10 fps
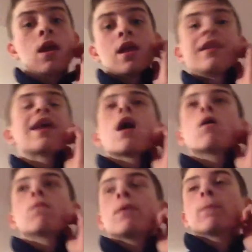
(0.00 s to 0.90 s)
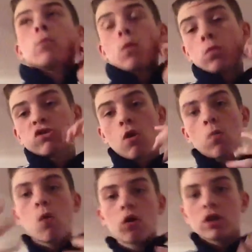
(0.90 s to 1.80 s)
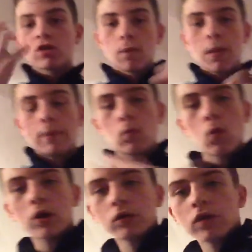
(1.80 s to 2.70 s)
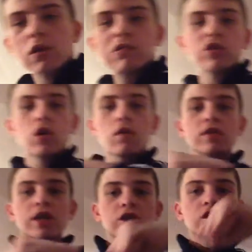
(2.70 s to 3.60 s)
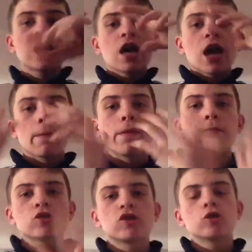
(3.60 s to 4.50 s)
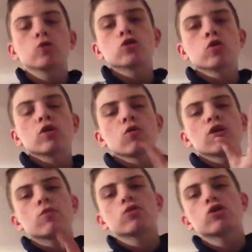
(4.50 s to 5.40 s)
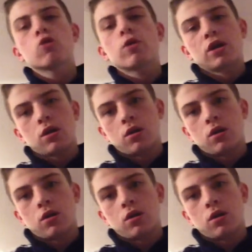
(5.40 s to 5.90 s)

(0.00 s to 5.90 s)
Now people are still, you've got people walking around you in conversation, and people still doing what they were doing.